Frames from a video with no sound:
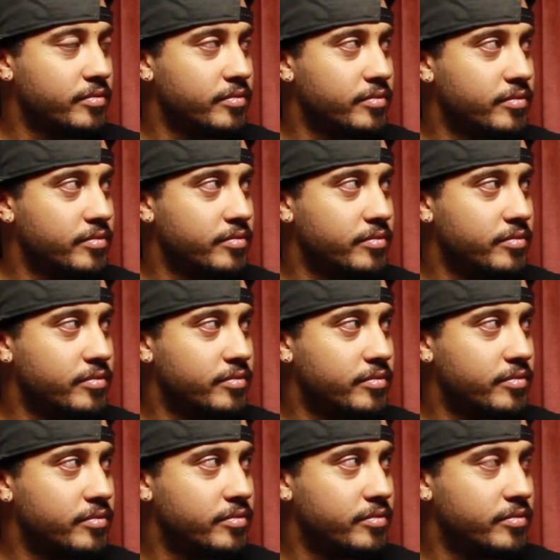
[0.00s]

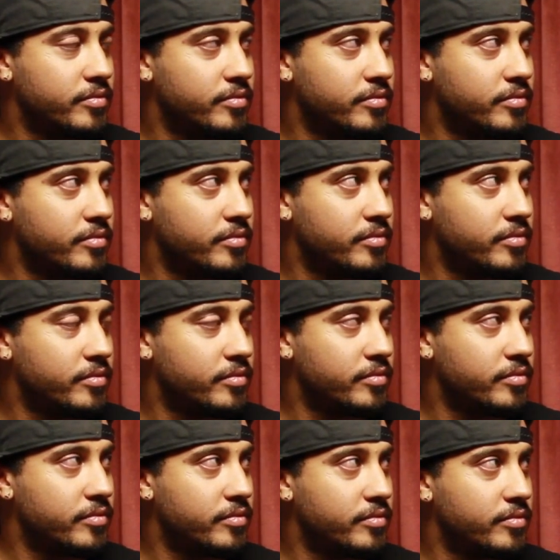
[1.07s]

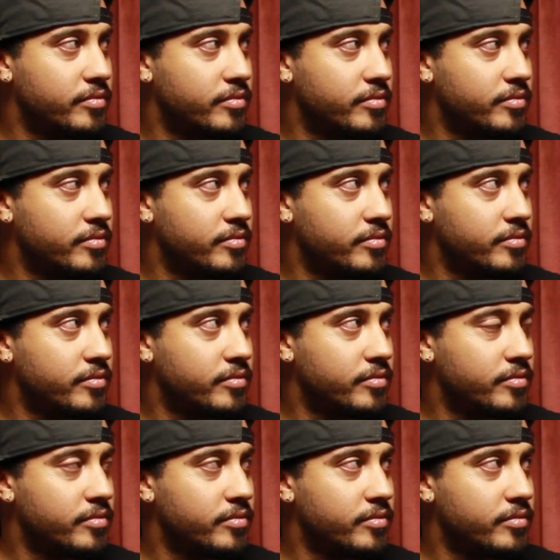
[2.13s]

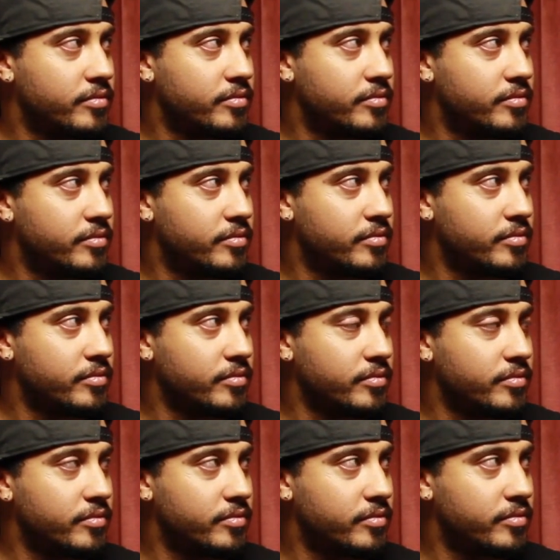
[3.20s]
(silent)